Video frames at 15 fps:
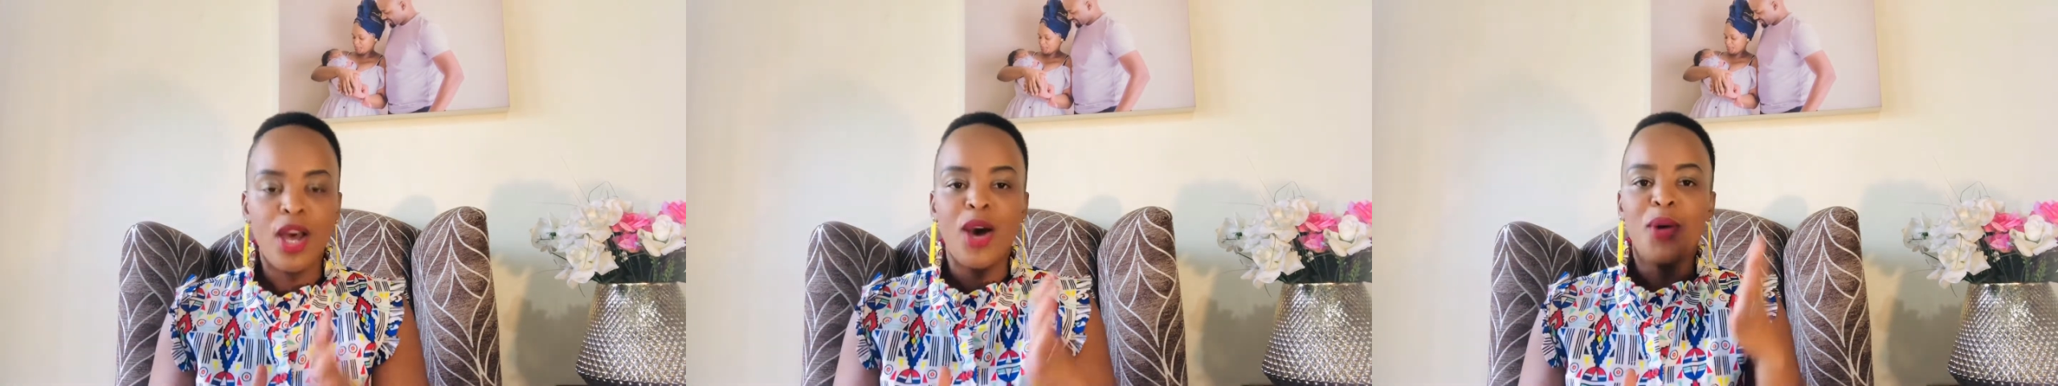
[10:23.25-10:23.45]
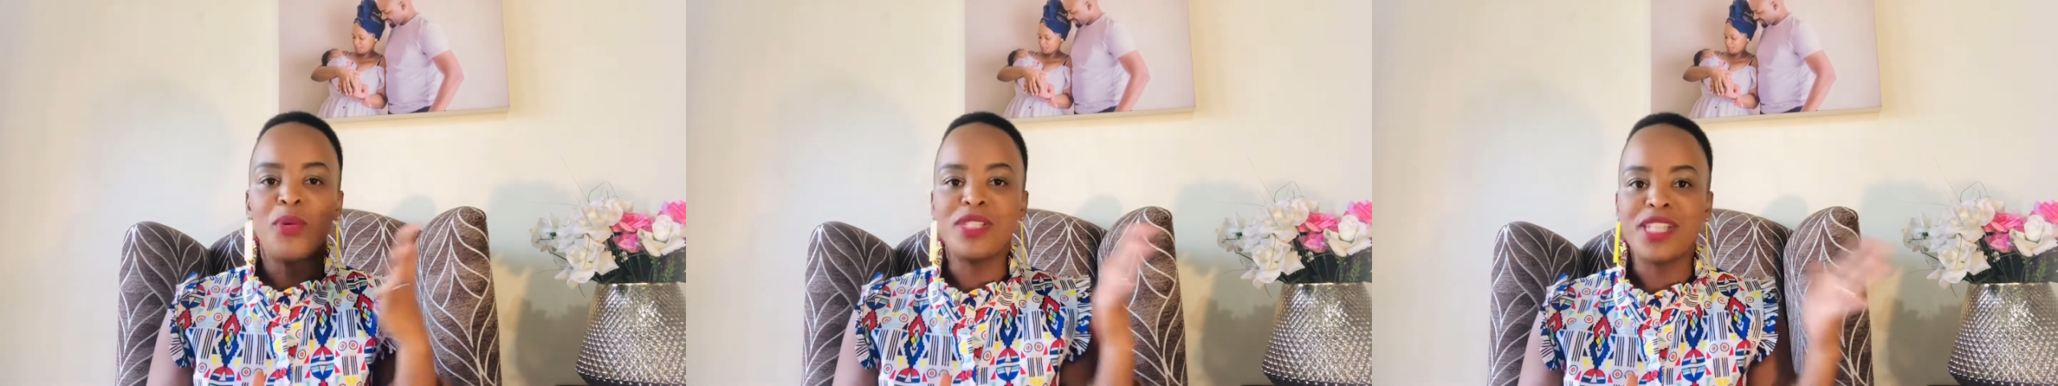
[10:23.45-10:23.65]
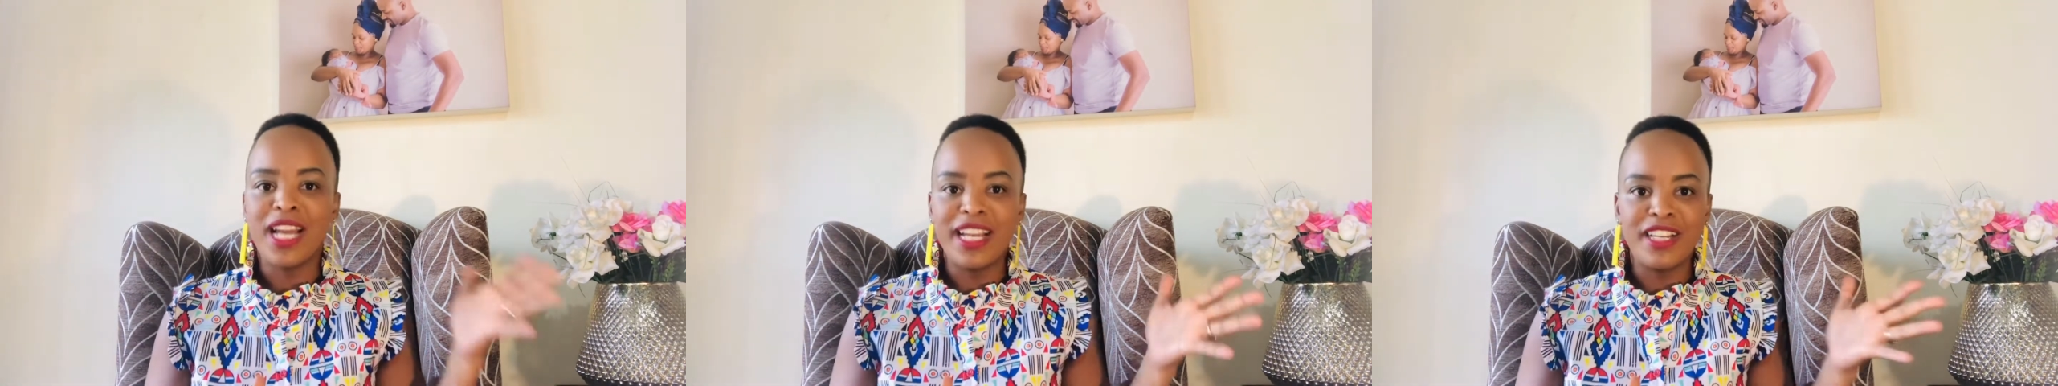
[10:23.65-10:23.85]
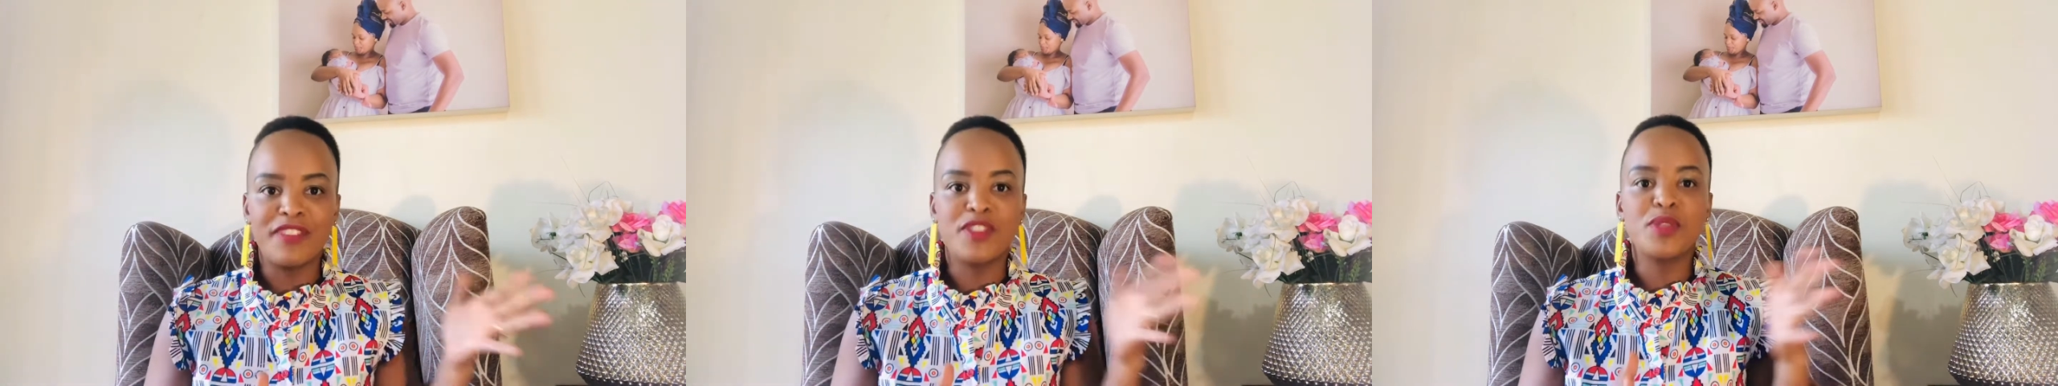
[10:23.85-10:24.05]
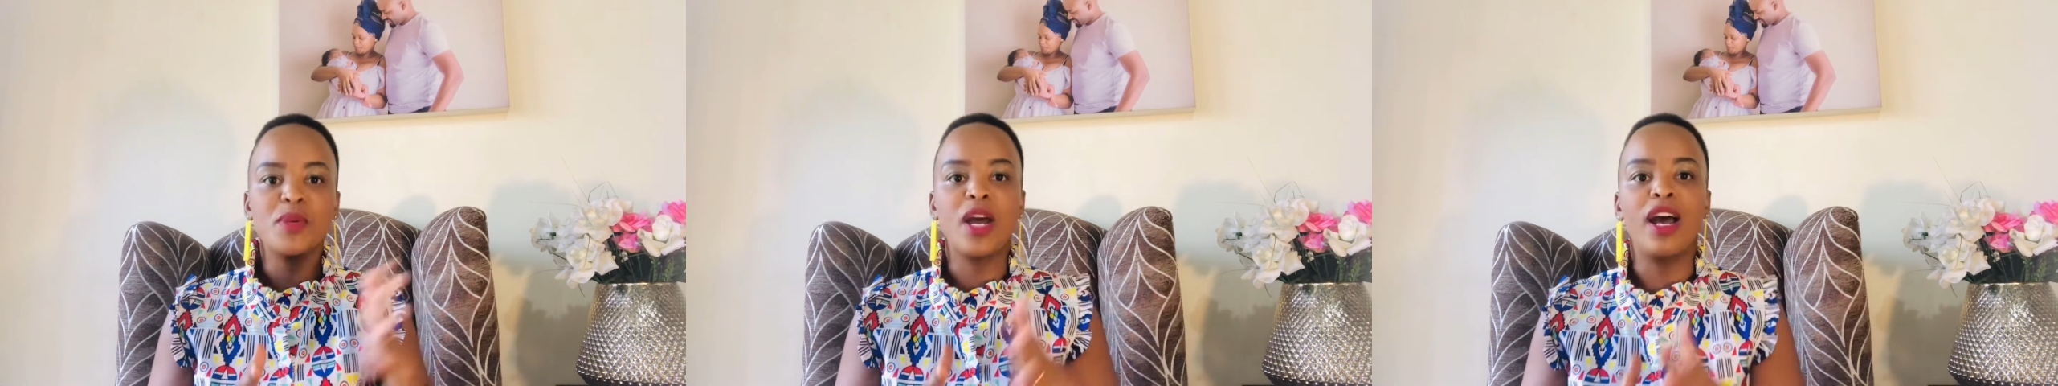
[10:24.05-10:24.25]
which I have
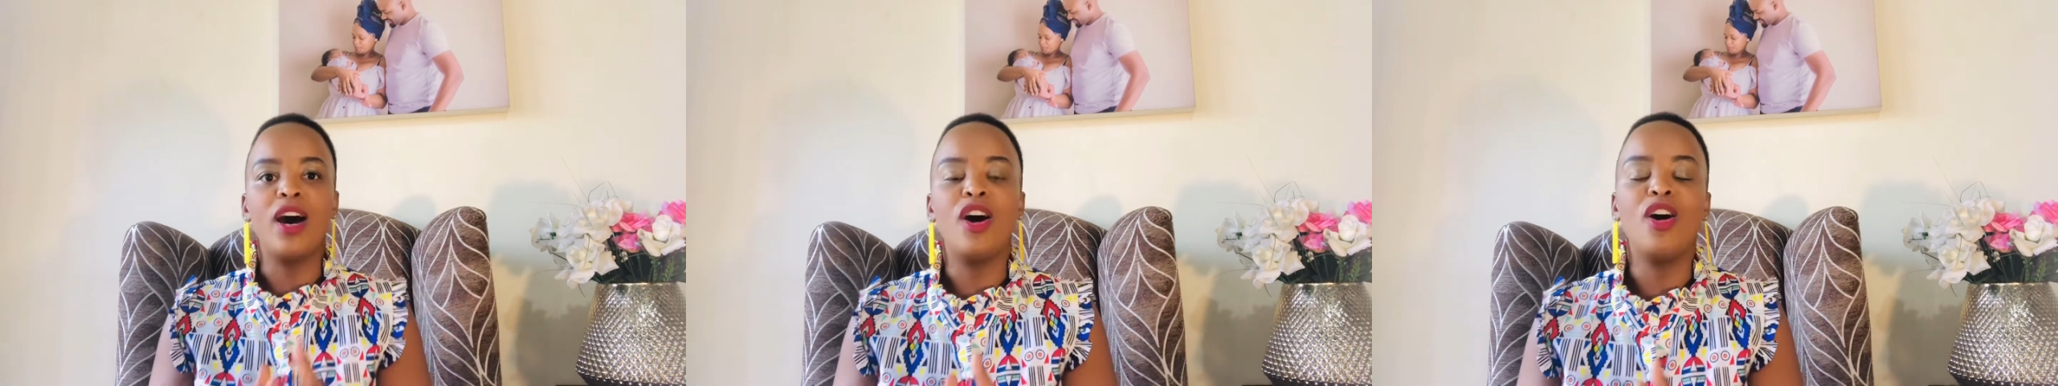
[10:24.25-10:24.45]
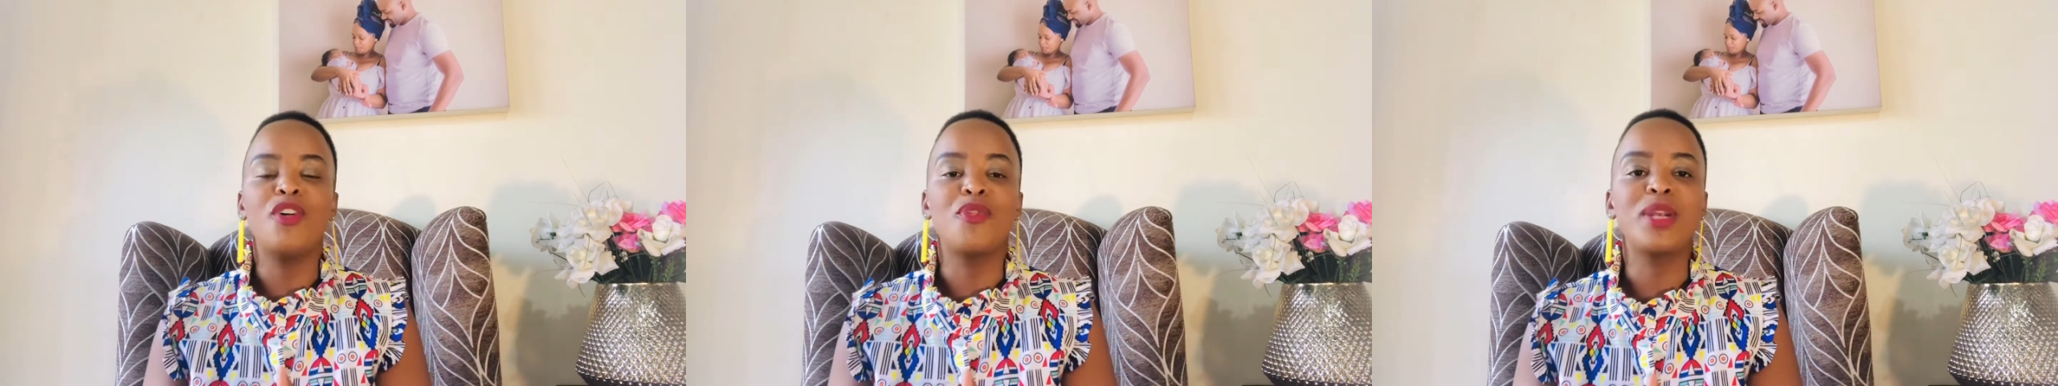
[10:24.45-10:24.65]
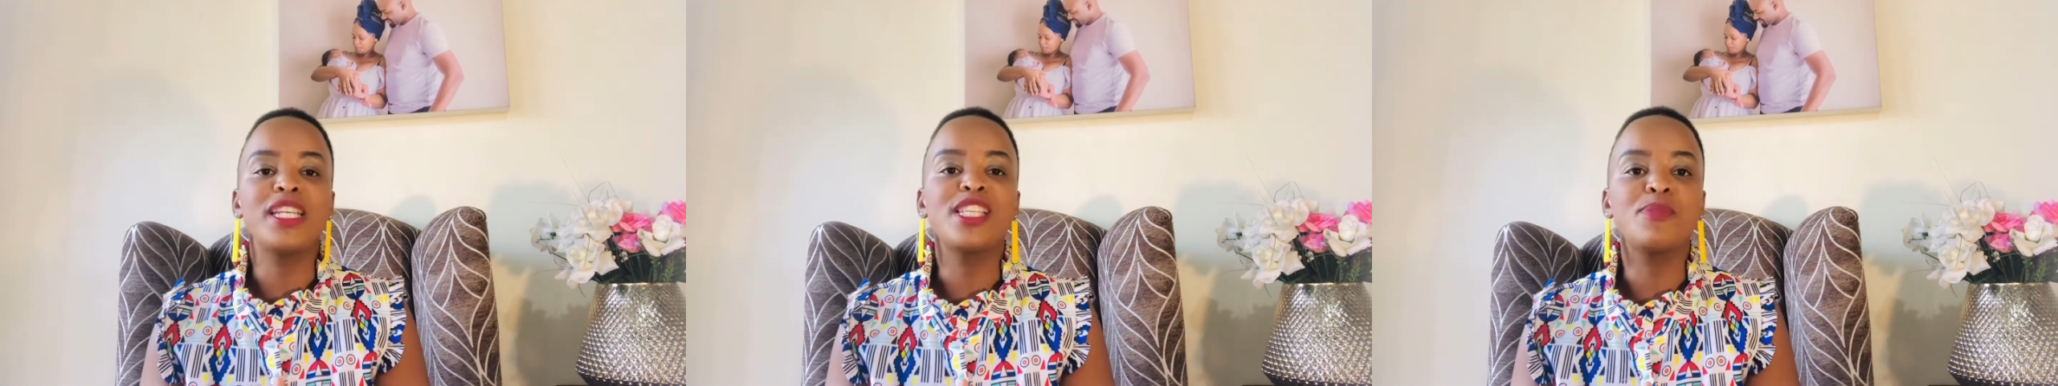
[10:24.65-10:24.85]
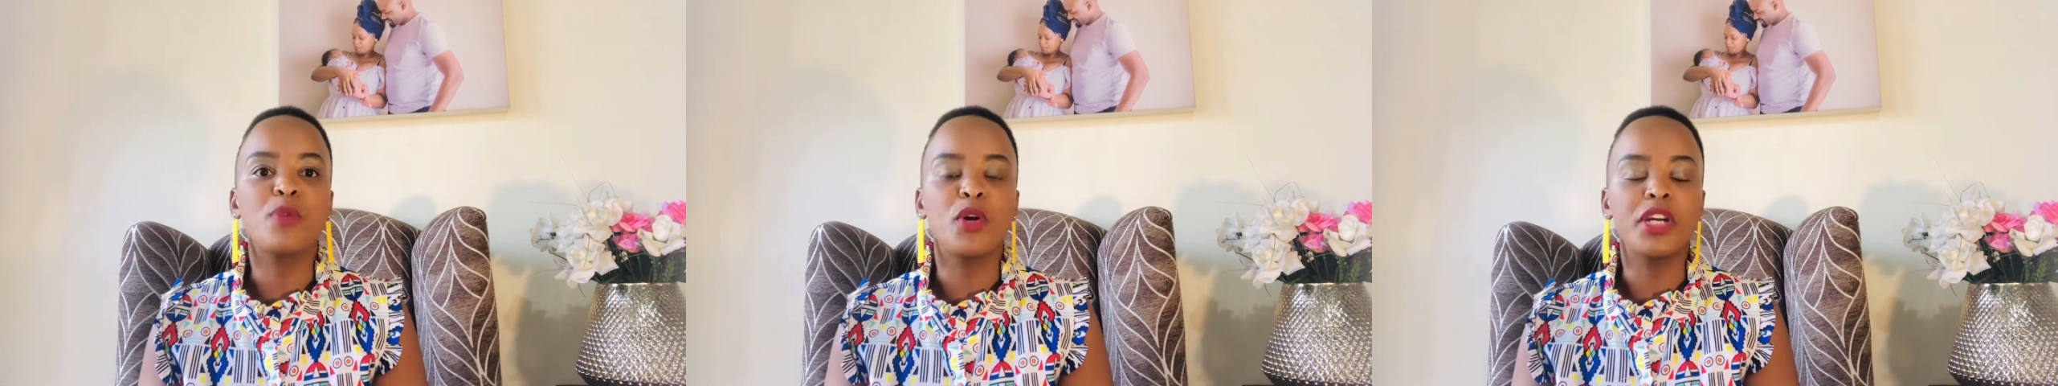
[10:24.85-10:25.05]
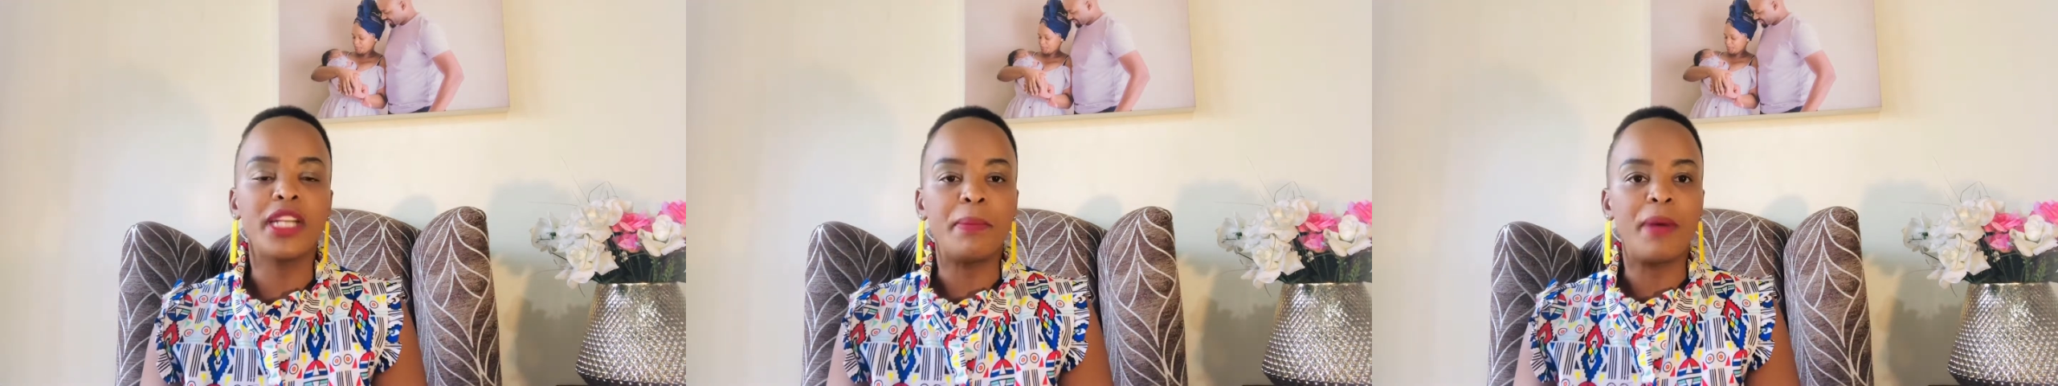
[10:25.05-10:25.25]
already
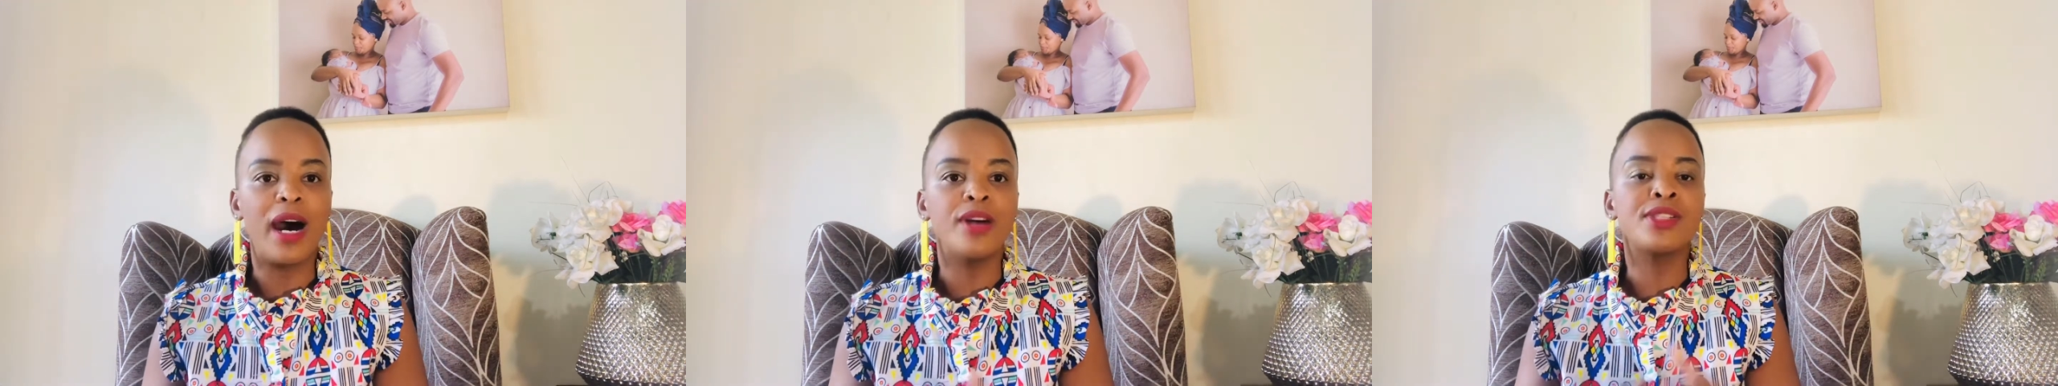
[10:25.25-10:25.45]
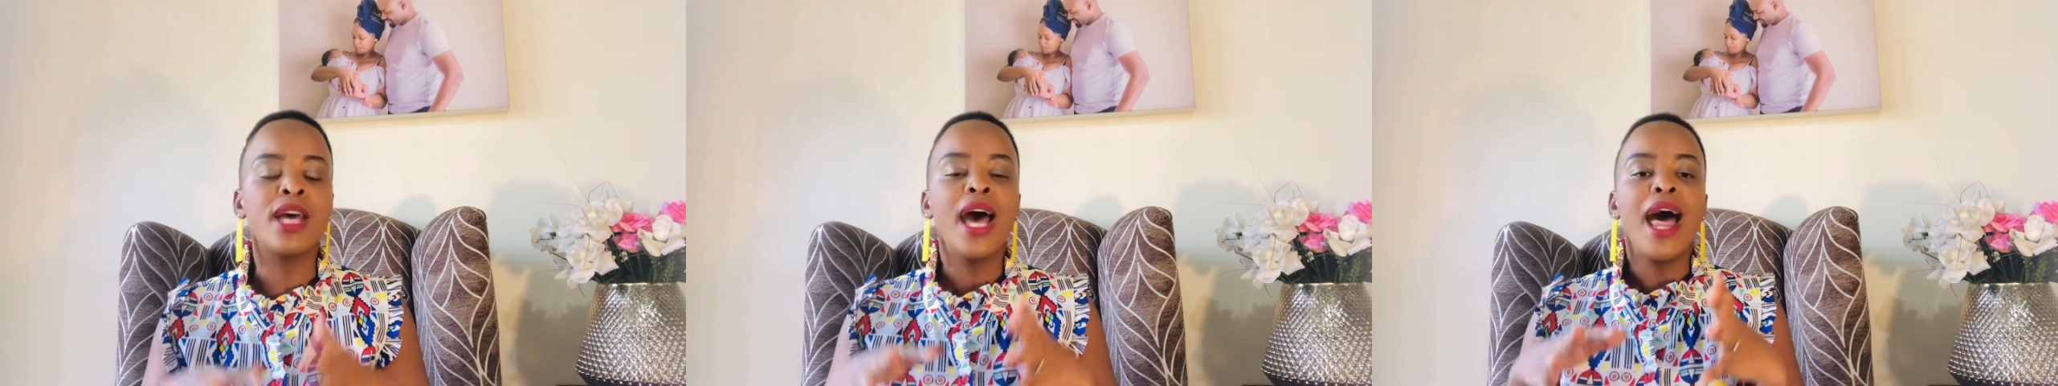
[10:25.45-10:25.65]
spoken about.